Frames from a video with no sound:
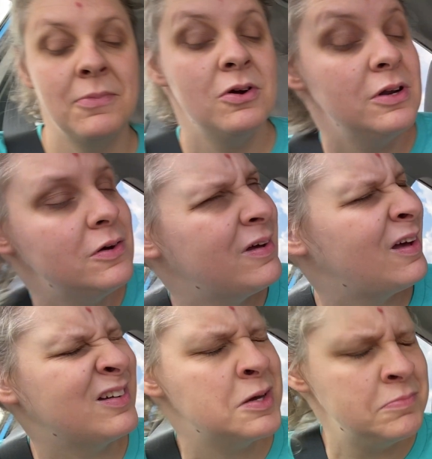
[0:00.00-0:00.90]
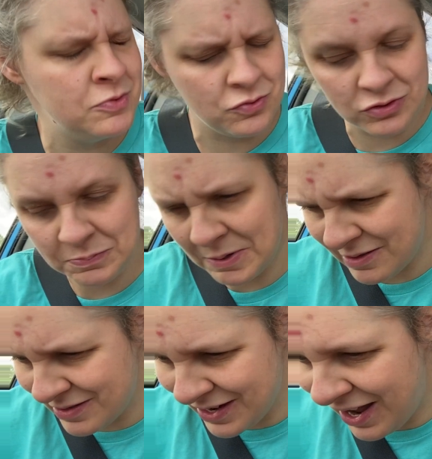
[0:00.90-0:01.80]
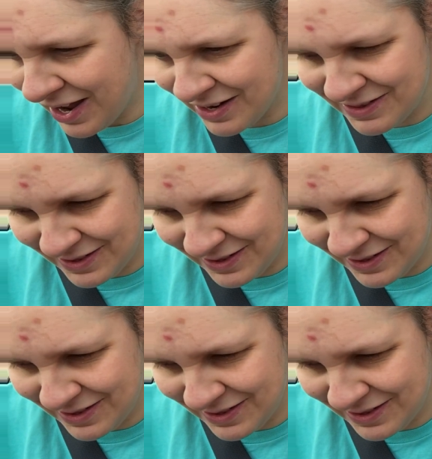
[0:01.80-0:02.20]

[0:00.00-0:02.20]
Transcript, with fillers: Marlow, how come you're spending the night?